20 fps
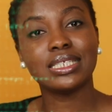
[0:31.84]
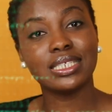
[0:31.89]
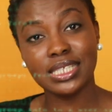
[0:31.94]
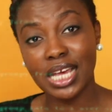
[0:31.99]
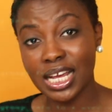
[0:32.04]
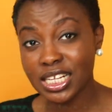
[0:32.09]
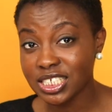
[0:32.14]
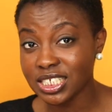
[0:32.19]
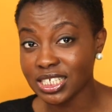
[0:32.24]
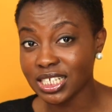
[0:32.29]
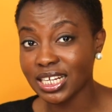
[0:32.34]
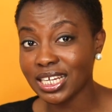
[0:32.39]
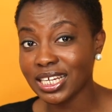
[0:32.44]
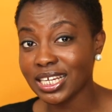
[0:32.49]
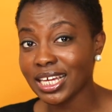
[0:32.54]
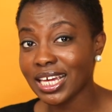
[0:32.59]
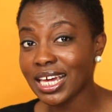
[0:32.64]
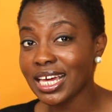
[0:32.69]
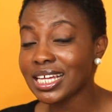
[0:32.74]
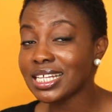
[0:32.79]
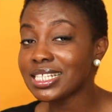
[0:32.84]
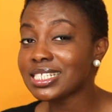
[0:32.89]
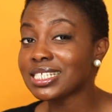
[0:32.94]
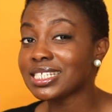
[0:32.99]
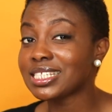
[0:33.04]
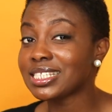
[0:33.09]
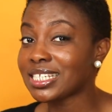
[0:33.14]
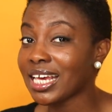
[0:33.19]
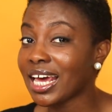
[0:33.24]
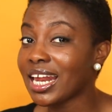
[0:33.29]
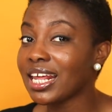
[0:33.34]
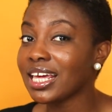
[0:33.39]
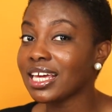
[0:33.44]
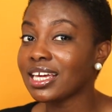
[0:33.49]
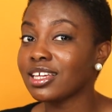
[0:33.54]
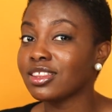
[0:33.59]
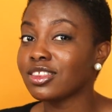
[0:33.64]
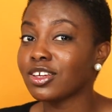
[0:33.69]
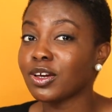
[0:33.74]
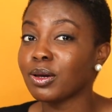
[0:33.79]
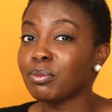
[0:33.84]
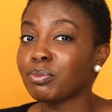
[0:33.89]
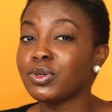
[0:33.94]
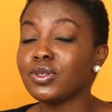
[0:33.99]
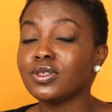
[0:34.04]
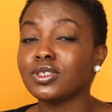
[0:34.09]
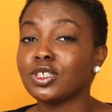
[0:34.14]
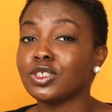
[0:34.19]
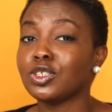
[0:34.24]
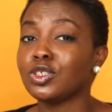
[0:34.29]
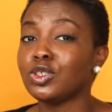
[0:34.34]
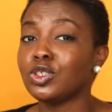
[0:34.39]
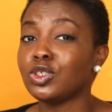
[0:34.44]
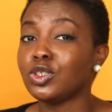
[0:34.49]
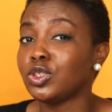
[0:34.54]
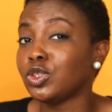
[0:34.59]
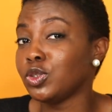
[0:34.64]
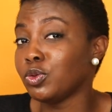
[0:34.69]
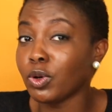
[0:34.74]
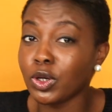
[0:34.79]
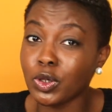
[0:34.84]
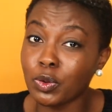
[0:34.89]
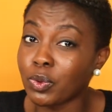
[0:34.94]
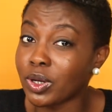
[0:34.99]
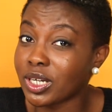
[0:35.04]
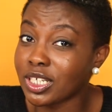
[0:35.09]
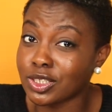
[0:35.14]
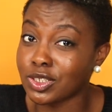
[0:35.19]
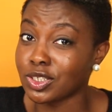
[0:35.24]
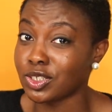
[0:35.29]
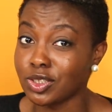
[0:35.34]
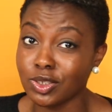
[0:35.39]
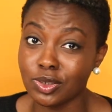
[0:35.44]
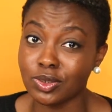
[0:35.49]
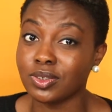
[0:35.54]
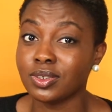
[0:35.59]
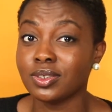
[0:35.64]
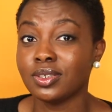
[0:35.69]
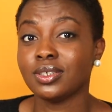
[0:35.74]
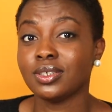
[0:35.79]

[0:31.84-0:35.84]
Essentially, it's telling the computer to do what you want it to do.